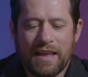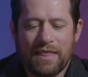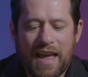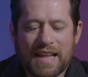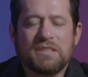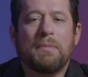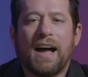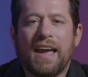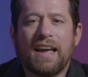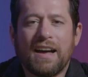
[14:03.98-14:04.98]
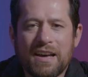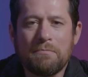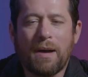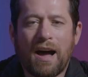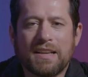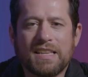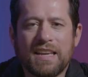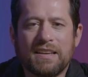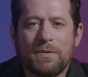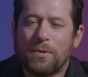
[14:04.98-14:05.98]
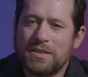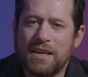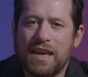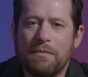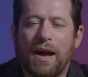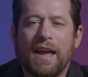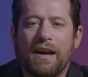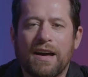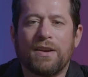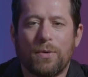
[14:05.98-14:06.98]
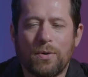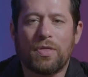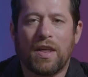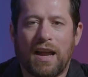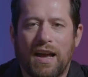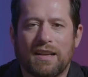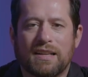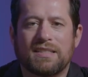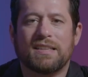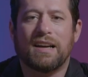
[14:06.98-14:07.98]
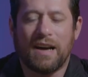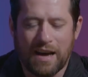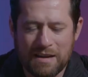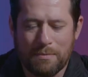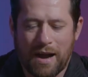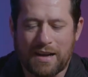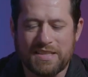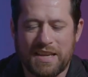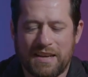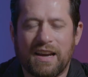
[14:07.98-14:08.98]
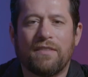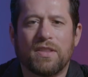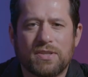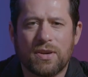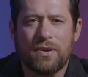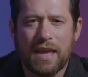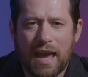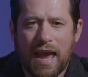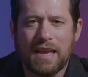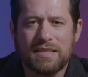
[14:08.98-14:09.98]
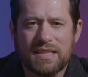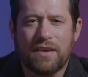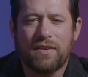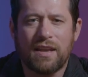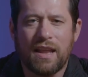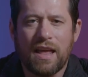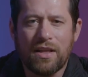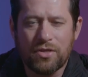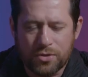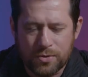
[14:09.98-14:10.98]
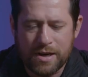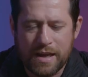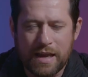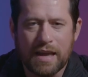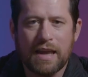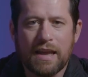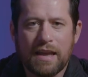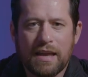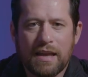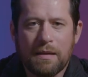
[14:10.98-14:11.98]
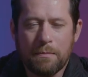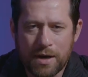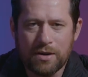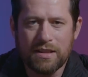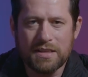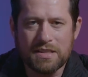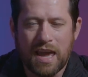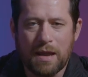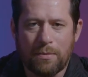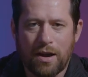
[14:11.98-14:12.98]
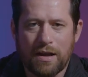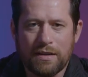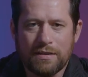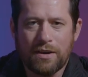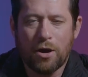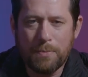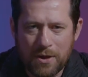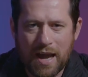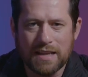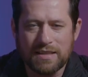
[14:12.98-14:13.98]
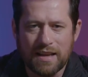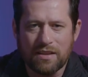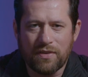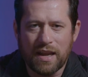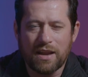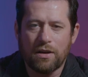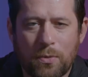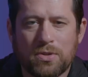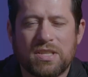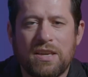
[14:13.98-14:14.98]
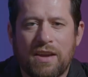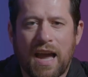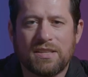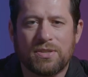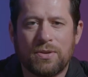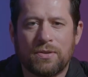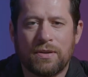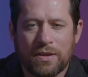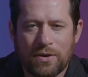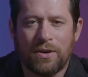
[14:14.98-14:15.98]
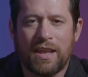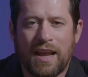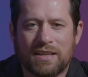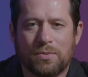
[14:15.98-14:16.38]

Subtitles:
that's my unboxing, once again, my unorthodox unboxing of the Sony A7 III mirrorless camera. Hope you guys liked the video. We'll see you guys soon on the next